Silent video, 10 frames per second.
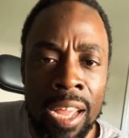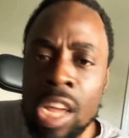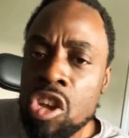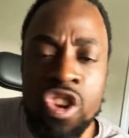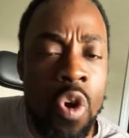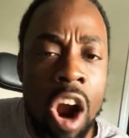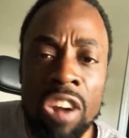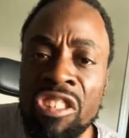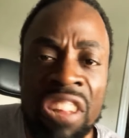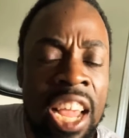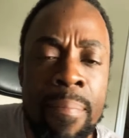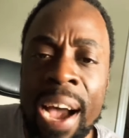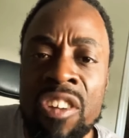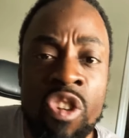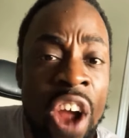You are saved
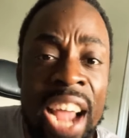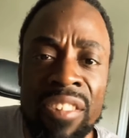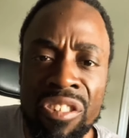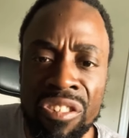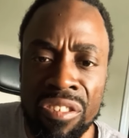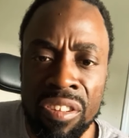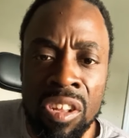by grace.